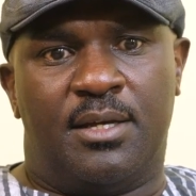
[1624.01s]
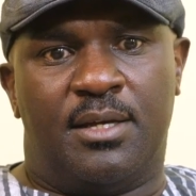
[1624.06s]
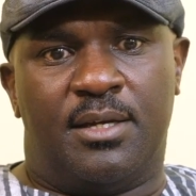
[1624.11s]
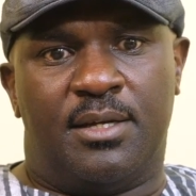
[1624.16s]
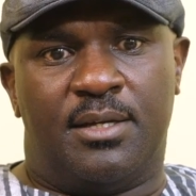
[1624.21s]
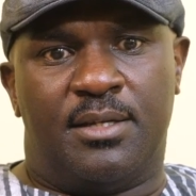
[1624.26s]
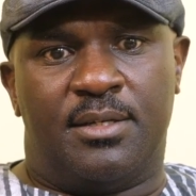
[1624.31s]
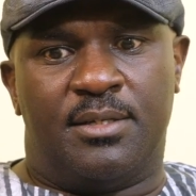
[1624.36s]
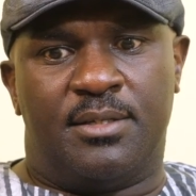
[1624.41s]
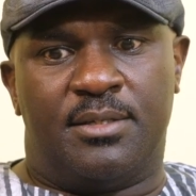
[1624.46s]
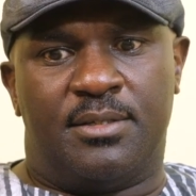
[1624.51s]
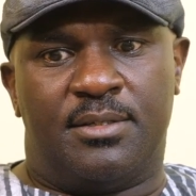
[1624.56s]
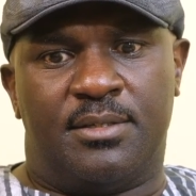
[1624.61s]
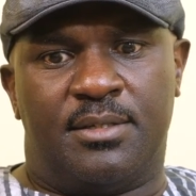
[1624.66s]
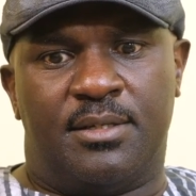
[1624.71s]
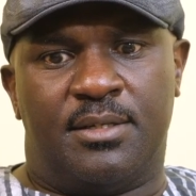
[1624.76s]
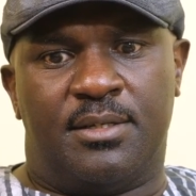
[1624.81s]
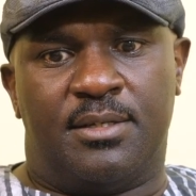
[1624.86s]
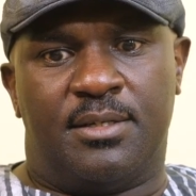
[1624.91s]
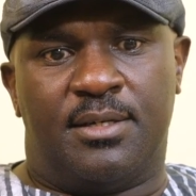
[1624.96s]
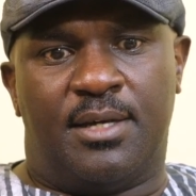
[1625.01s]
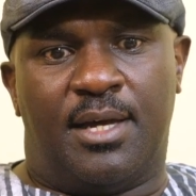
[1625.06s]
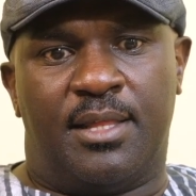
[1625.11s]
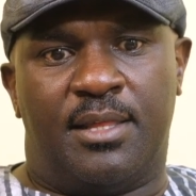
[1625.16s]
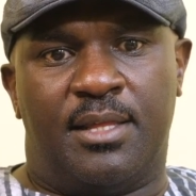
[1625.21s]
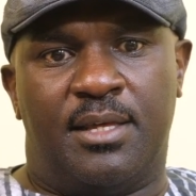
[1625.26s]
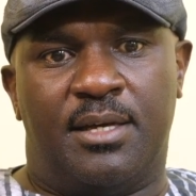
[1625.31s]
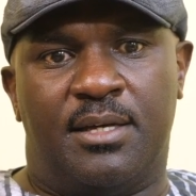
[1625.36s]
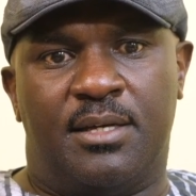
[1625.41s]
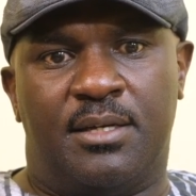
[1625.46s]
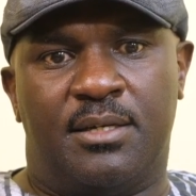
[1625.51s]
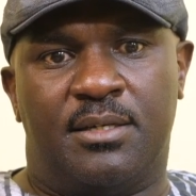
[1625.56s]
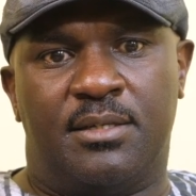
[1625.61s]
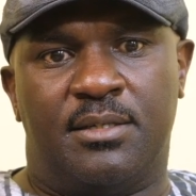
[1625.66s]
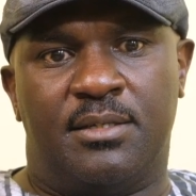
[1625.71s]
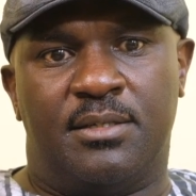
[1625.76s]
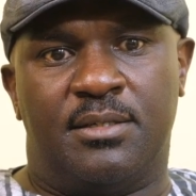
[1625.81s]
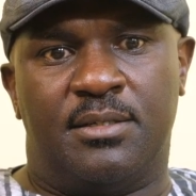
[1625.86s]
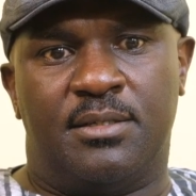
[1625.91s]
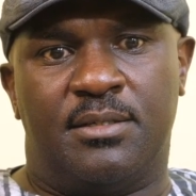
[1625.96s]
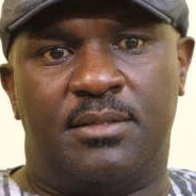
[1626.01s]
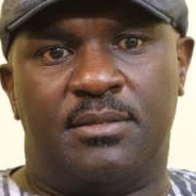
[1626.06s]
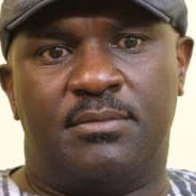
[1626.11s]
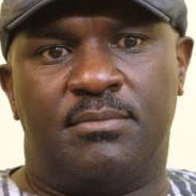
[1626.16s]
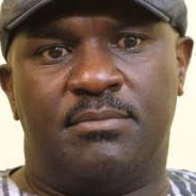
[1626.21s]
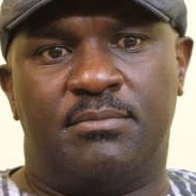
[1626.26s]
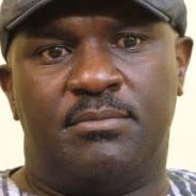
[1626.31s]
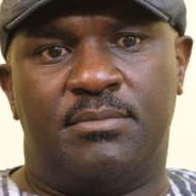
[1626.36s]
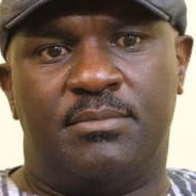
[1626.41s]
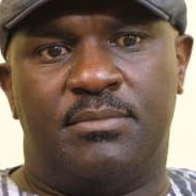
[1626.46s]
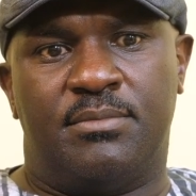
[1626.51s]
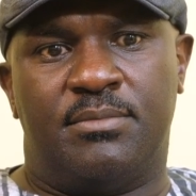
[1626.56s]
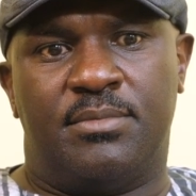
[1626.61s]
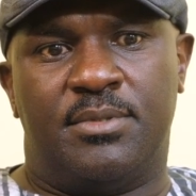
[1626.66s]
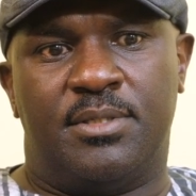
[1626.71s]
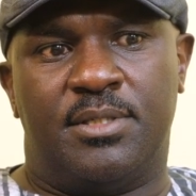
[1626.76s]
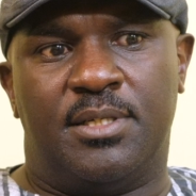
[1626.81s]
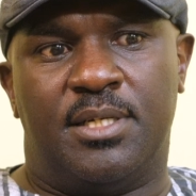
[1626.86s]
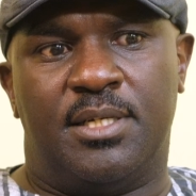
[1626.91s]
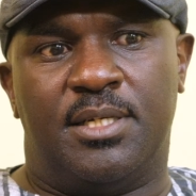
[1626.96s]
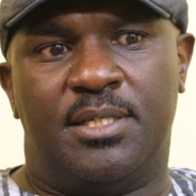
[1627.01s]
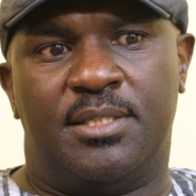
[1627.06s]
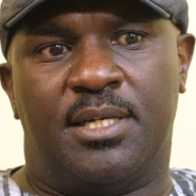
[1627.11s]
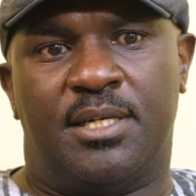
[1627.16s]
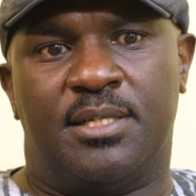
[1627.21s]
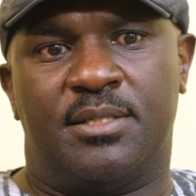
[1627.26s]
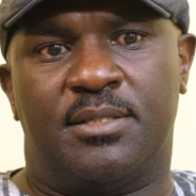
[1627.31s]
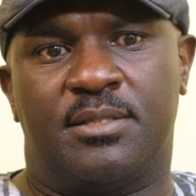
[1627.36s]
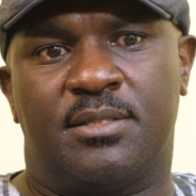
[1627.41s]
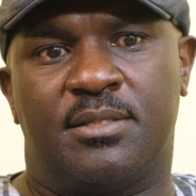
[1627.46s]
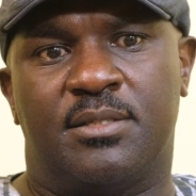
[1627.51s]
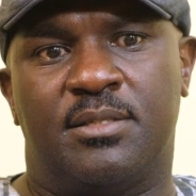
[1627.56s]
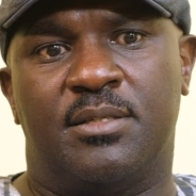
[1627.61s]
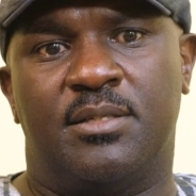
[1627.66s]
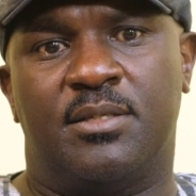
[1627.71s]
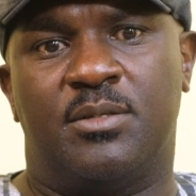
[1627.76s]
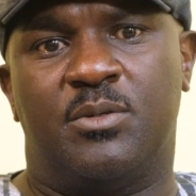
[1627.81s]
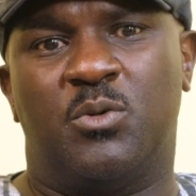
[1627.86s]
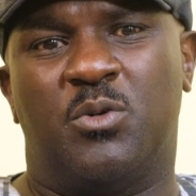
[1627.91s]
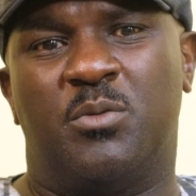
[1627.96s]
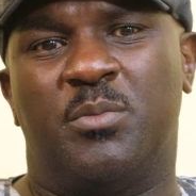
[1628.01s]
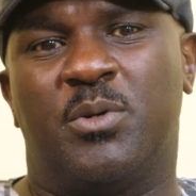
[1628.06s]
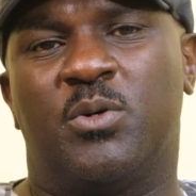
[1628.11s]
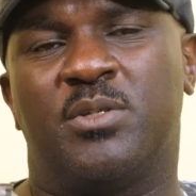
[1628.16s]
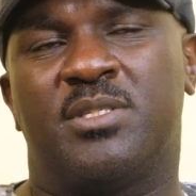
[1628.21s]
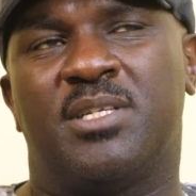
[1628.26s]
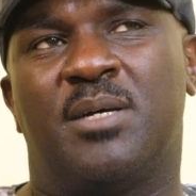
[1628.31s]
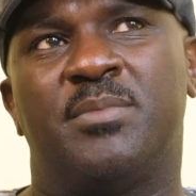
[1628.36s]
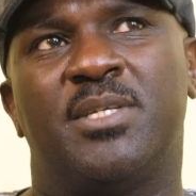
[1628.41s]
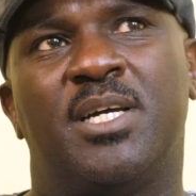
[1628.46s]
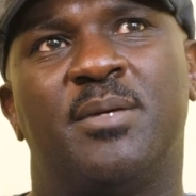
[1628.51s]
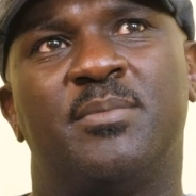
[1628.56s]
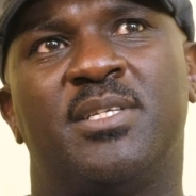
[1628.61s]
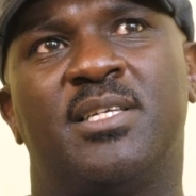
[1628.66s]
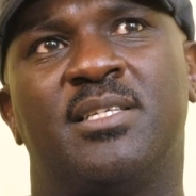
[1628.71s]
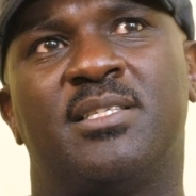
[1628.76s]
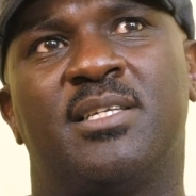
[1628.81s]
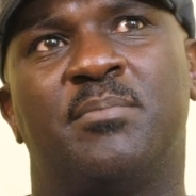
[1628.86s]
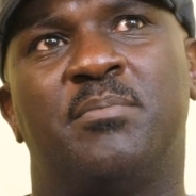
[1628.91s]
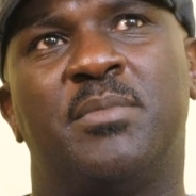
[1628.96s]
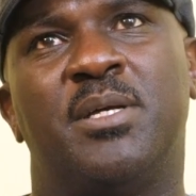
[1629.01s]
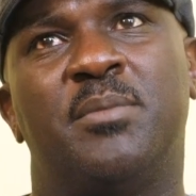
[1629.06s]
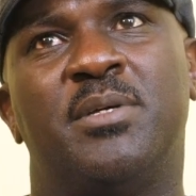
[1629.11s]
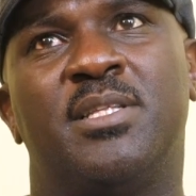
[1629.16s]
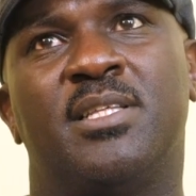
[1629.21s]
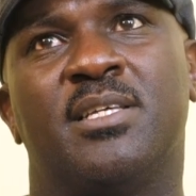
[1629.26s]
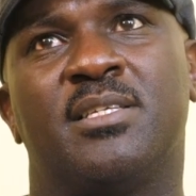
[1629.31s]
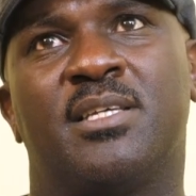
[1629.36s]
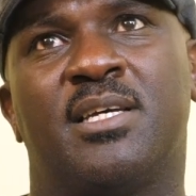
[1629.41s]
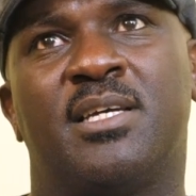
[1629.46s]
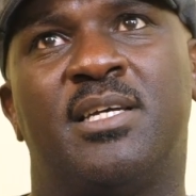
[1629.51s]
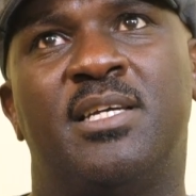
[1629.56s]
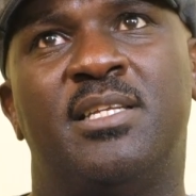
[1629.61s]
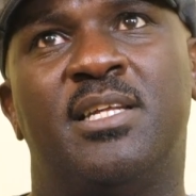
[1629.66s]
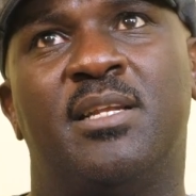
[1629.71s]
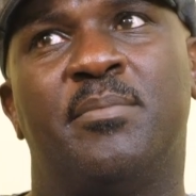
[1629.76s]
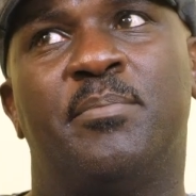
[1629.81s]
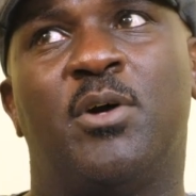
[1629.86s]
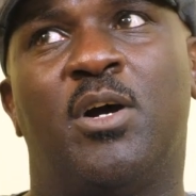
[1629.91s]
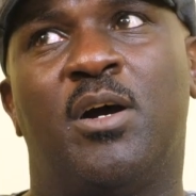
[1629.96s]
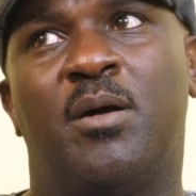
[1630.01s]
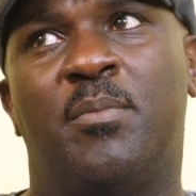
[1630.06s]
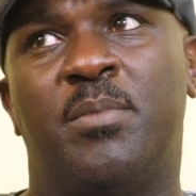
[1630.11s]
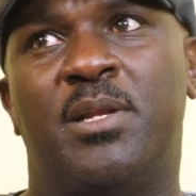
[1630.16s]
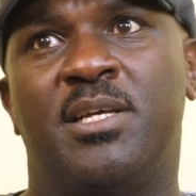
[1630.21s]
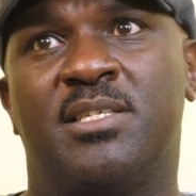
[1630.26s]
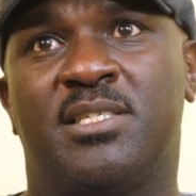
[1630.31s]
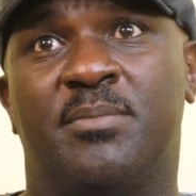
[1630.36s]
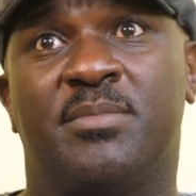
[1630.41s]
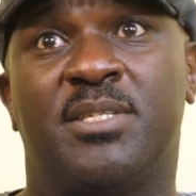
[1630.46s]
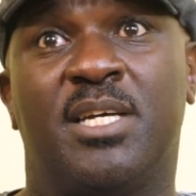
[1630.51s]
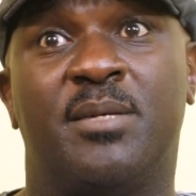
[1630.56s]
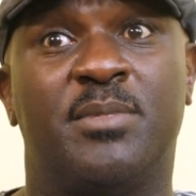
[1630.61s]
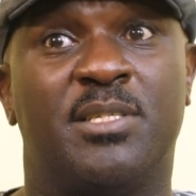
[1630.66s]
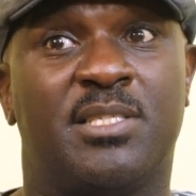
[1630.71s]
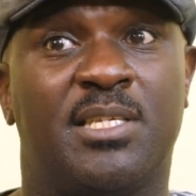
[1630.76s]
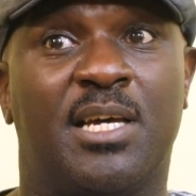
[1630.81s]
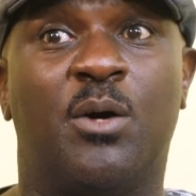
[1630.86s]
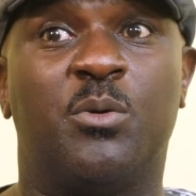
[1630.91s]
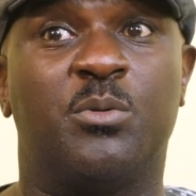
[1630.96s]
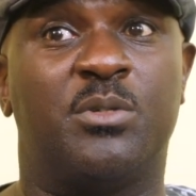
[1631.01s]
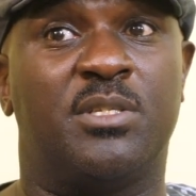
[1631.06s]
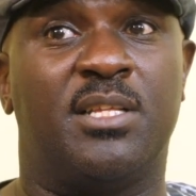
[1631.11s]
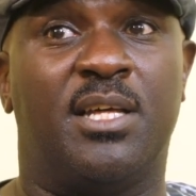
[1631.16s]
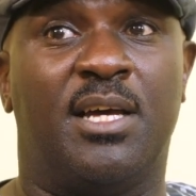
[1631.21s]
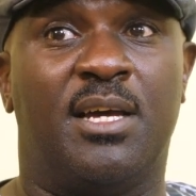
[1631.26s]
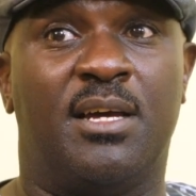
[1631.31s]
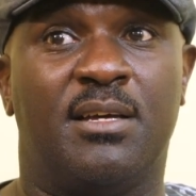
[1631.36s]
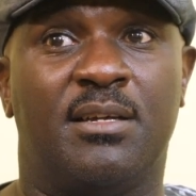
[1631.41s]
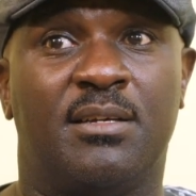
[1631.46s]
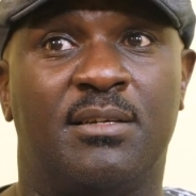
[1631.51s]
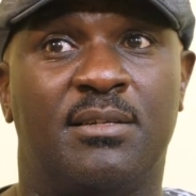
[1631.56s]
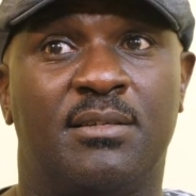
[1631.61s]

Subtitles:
And I think it has grown, because sometimes there's a hidden power play, sometimes it's out there.